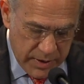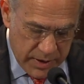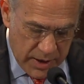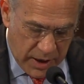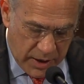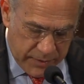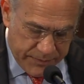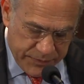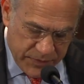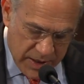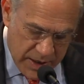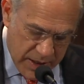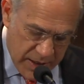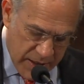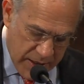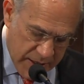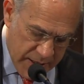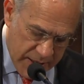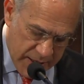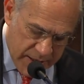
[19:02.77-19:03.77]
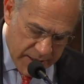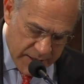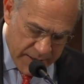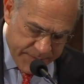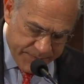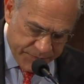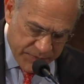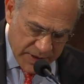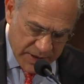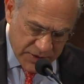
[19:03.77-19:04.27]
Now,
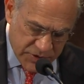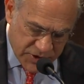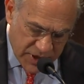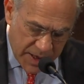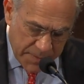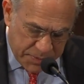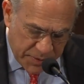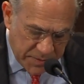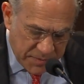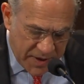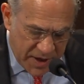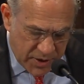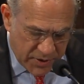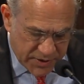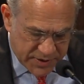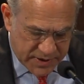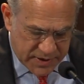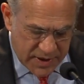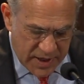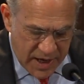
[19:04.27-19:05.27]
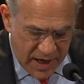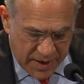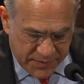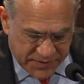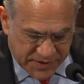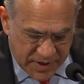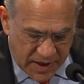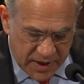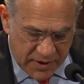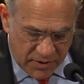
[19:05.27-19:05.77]
champion mayors
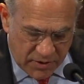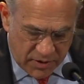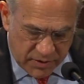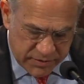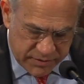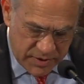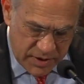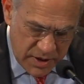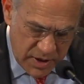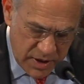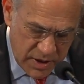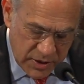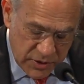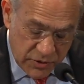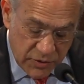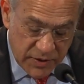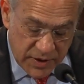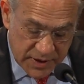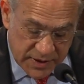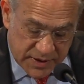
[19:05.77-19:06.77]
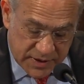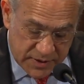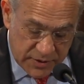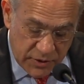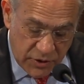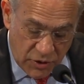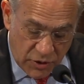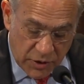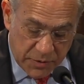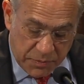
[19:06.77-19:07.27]
have signed on to
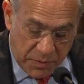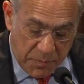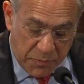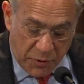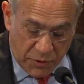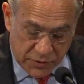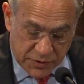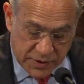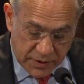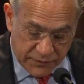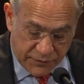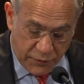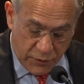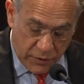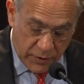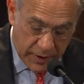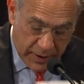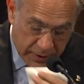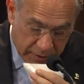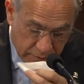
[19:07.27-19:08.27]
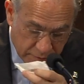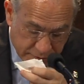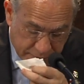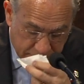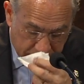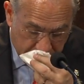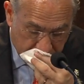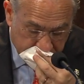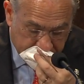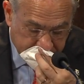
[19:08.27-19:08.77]
this New York proposal for
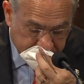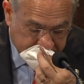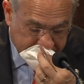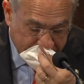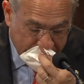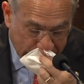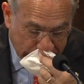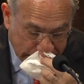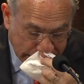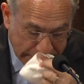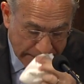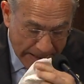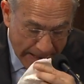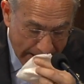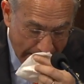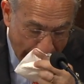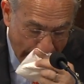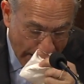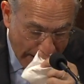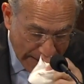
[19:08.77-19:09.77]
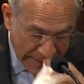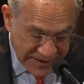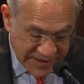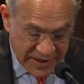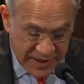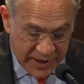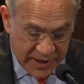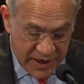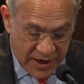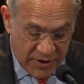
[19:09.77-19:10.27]
inclusive growth in cities,
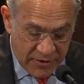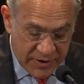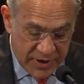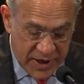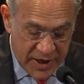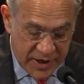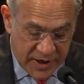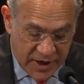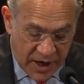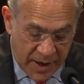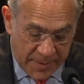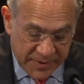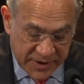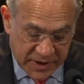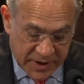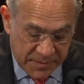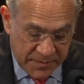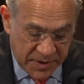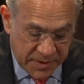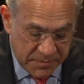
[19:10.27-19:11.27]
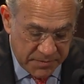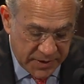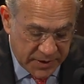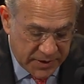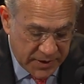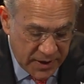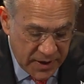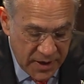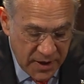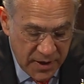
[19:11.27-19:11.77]
setting out a common
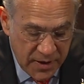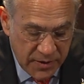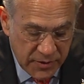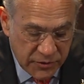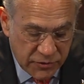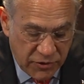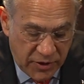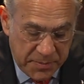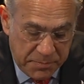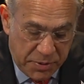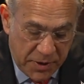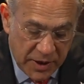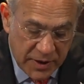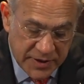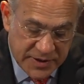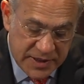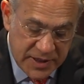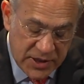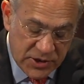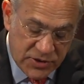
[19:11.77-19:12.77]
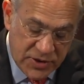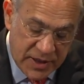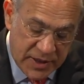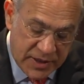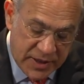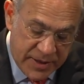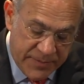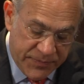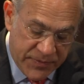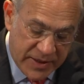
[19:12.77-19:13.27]
commitment to a policy
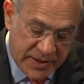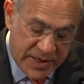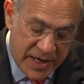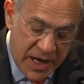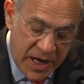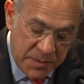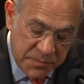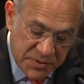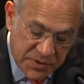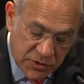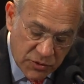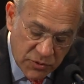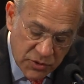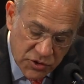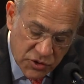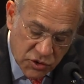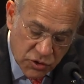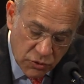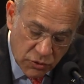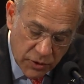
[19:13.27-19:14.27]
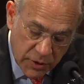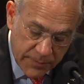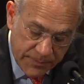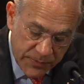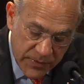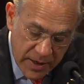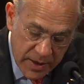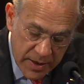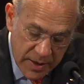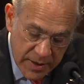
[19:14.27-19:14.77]
agenda that aims to
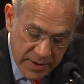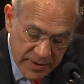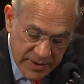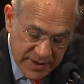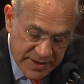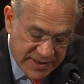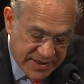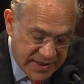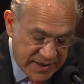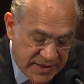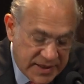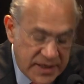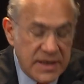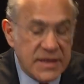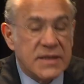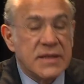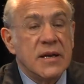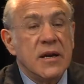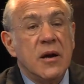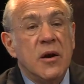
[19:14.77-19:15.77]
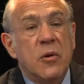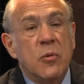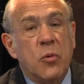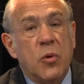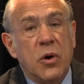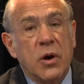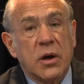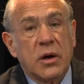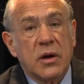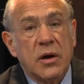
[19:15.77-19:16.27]
ensure that cities
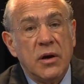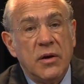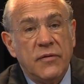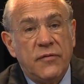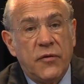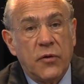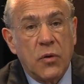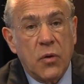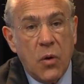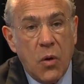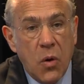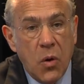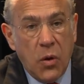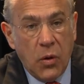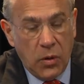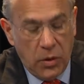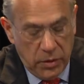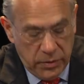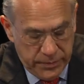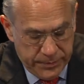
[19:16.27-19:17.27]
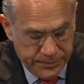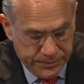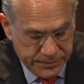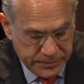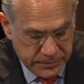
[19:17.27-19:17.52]
work for all.